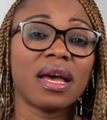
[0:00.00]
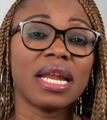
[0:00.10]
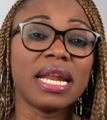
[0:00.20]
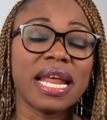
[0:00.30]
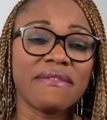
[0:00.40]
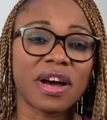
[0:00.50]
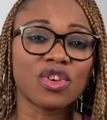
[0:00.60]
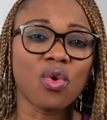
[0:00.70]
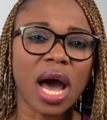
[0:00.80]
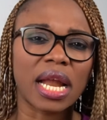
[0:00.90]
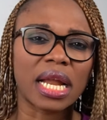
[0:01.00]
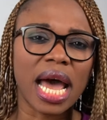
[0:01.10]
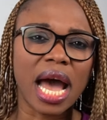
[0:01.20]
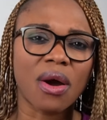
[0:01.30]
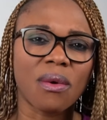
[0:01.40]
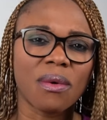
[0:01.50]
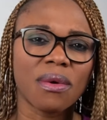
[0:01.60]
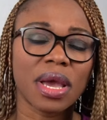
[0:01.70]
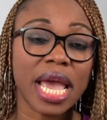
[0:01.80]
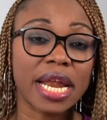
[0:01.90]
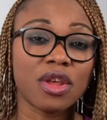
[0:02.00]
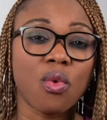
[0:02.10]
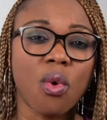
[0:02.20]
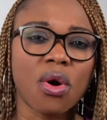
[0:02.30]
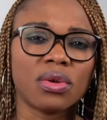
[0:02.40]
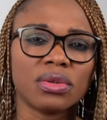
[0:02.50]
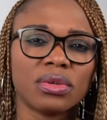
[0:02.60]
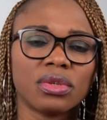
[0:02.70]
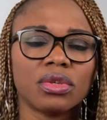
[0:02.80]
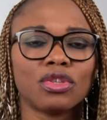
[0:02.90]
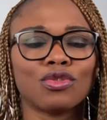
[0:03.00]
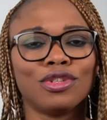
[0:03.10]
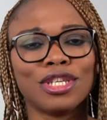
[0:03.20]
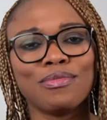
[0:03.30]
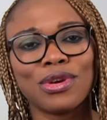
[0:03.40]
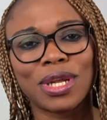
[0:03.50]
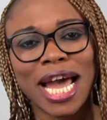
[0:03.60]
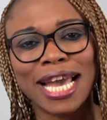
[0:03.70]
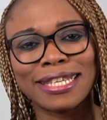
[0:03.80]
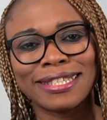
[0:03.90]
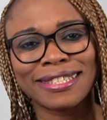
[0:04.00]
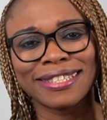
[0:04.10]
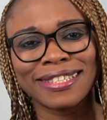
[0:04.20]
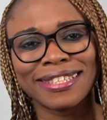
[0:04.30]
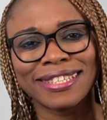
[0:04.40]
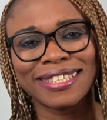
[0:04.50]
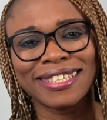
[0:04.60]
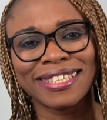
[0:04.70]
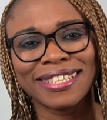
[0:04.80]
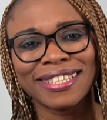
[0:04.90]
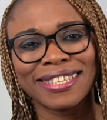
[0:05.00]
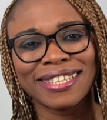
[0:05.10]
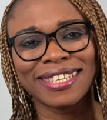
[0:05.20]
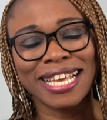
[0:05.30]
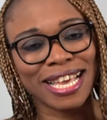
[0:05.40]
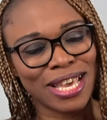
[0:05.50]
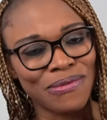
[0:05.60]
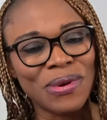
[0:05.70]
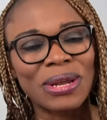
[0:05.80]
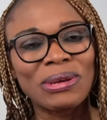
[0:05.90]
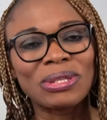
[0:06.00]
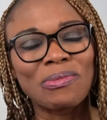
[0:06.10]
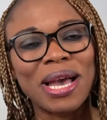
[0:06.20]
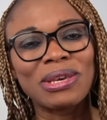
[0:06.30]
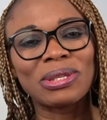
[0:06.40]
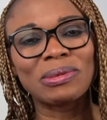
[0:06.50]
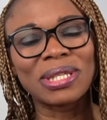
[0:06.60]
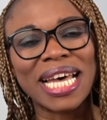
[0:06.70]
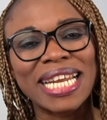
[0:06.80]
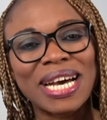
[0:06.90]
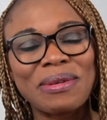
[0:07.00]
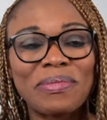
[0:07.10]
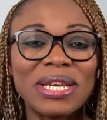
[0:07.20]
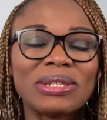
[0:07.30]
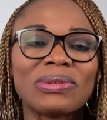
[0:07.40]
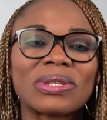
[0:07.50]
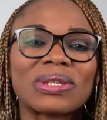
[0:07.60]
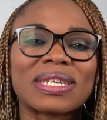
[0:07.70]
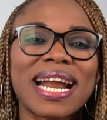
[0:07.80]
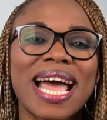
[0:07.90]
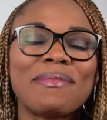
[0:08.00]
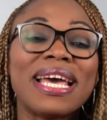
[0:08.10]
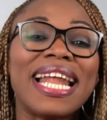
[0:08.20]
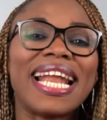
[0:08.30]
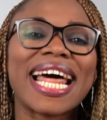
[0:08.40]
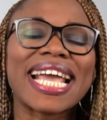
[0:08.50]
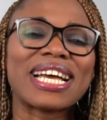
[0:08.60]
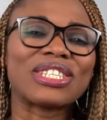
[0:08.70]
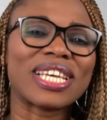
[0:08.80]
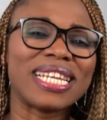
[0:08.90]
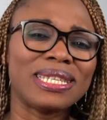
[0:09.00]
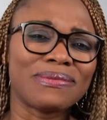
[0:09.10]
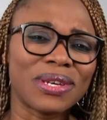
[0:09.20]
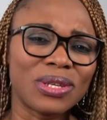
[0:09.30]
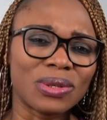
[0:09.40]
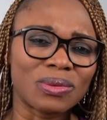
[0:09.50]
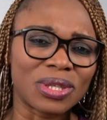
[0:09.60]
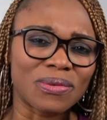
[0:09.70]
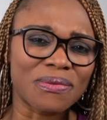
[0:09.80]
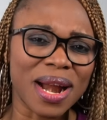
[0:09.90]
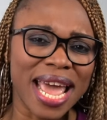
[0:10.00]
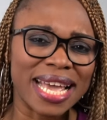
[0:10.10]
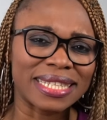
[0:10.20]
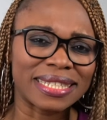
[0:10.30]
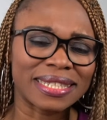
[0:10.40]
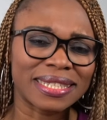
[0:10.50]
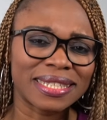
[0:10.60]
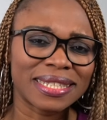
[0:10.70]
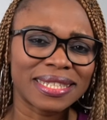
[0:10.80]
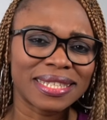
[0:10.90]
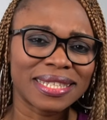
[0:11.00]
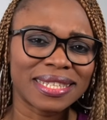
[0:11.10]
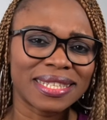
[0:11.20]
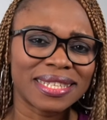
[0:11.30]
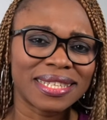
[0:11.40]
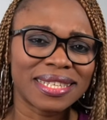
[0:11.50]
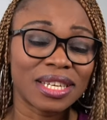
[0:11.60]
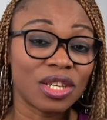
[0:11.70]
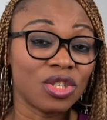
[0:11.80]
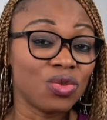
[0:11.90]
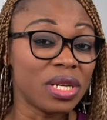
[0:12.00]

never you allow anyone to dim your light. If you are new to my YouTube channel, please do subscribe, like and share these videos with your friends. You